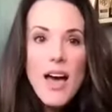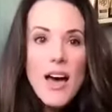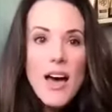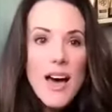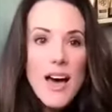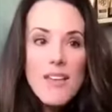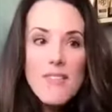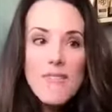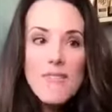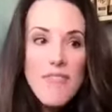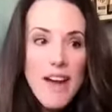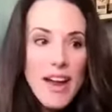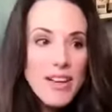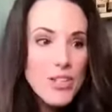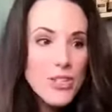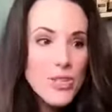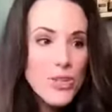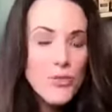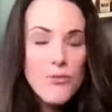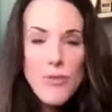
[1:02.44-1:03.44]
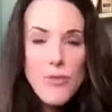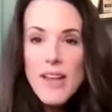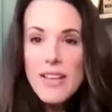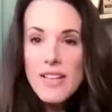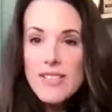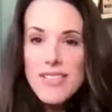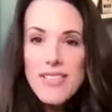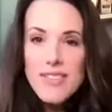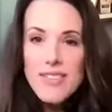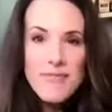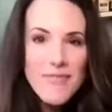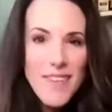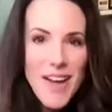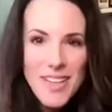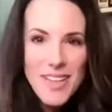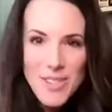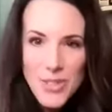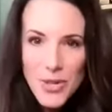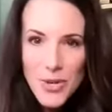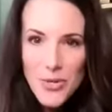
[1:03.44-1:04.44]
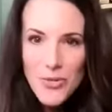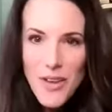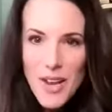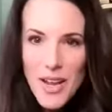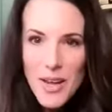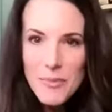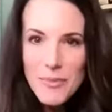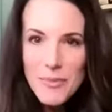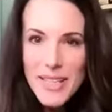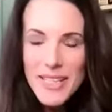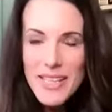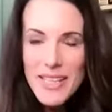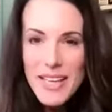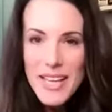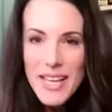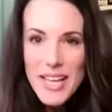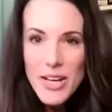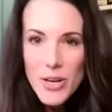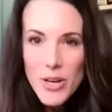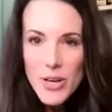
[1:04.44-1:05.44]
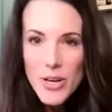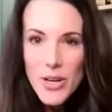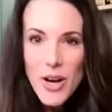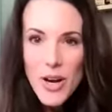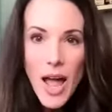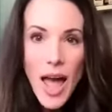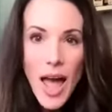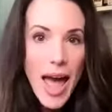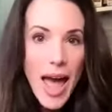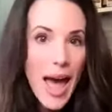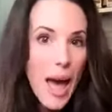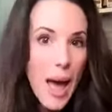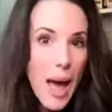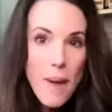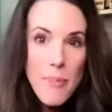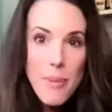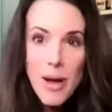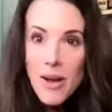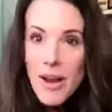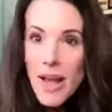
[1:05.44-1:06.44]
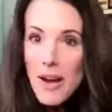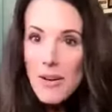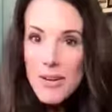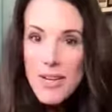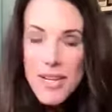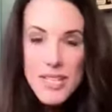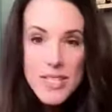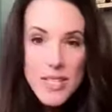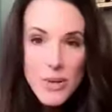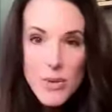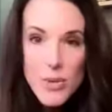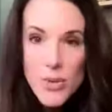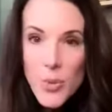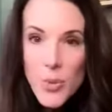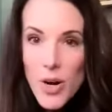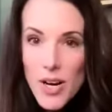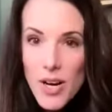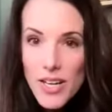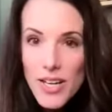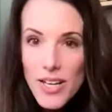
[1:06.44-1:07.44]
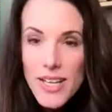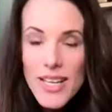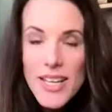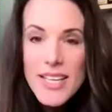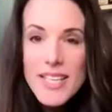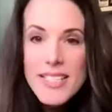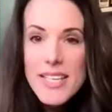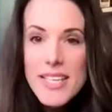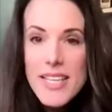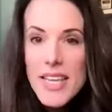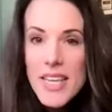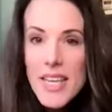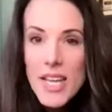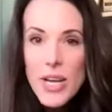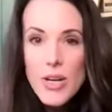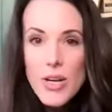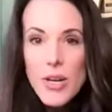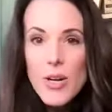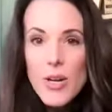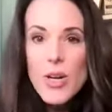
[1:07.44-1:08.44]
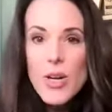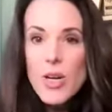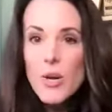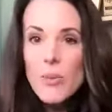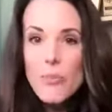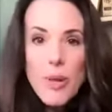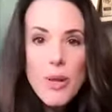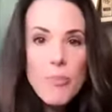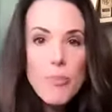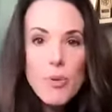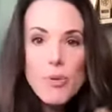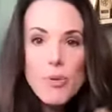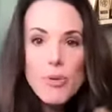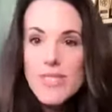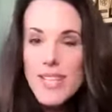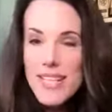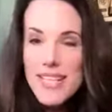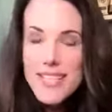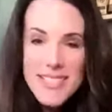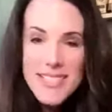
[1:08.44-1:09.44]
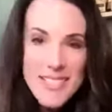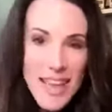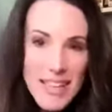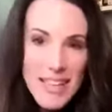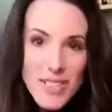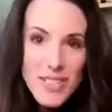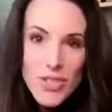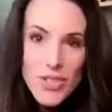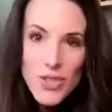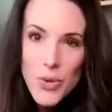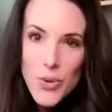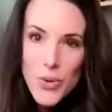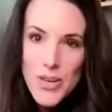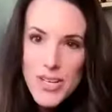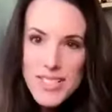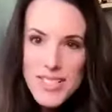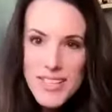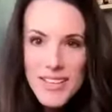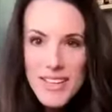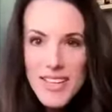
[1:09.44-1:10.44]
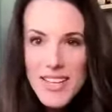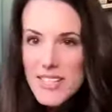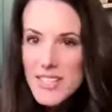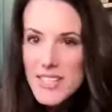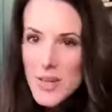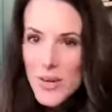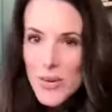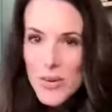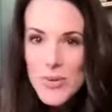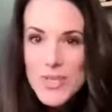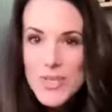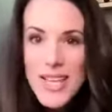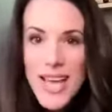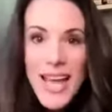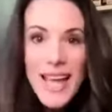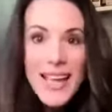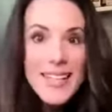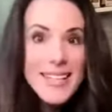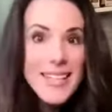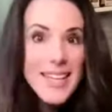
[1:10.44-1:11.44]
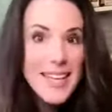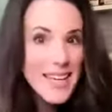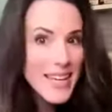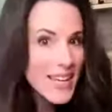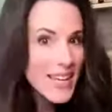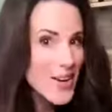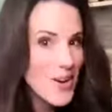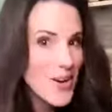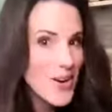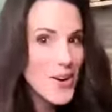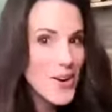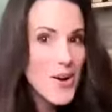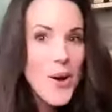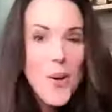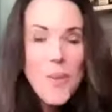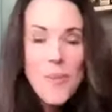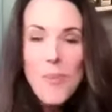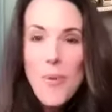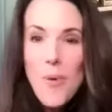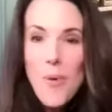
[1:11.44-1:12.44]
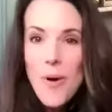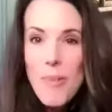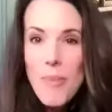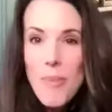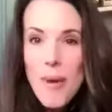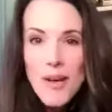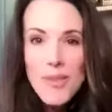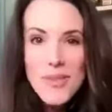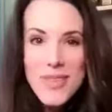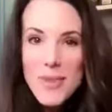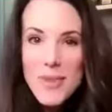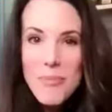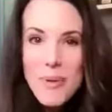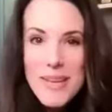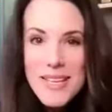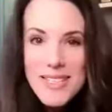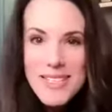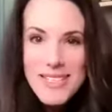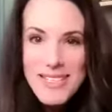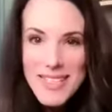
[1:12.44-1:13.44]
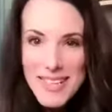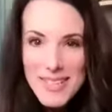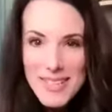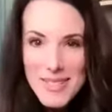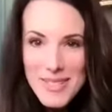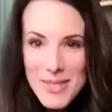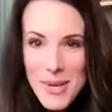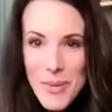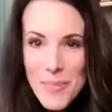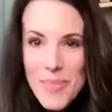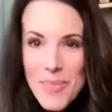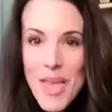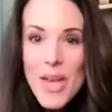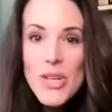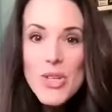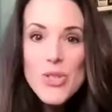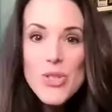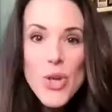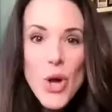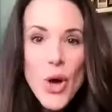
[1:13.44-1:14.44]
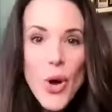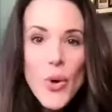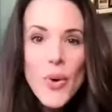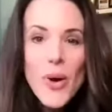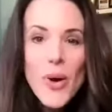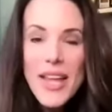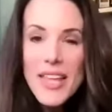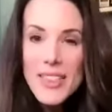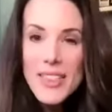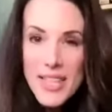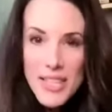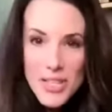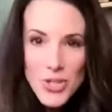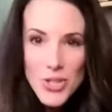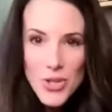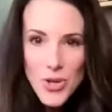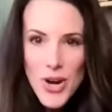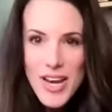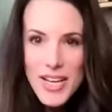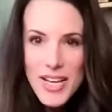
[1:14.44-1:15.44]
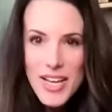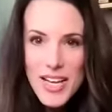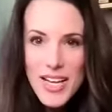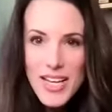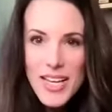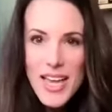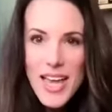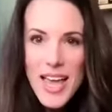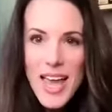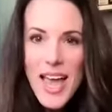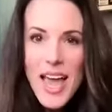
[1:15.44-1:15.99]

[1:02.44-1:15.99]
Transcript: invite your friends, invite your family to hear about how ketones work, to hear people's success stories on ketones, to hear more about the business. So in this training,